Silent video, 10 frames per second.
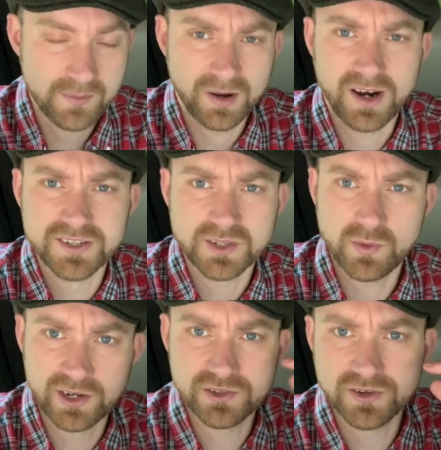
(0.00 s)
But I just
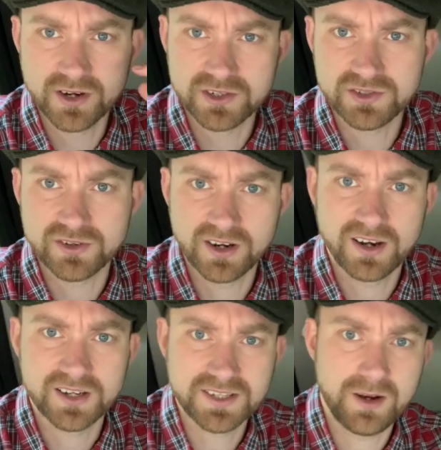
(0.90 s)
went drug
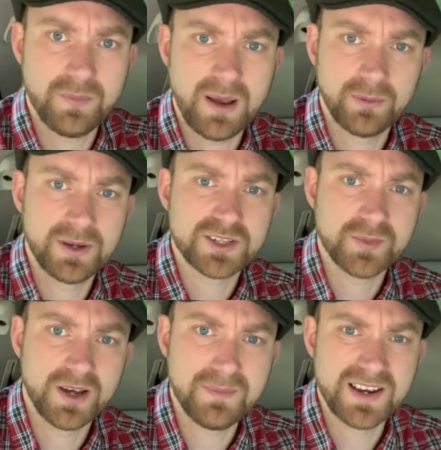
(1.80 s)
cartel, Pablo
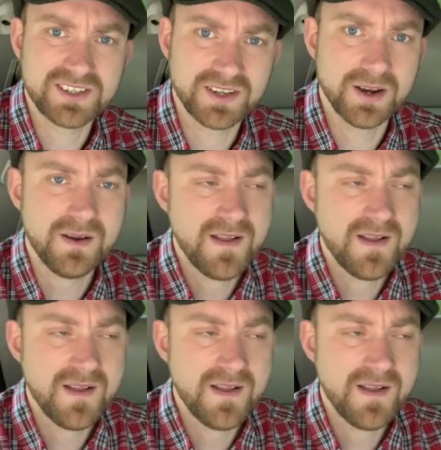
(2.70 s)
Escobar, Mexico.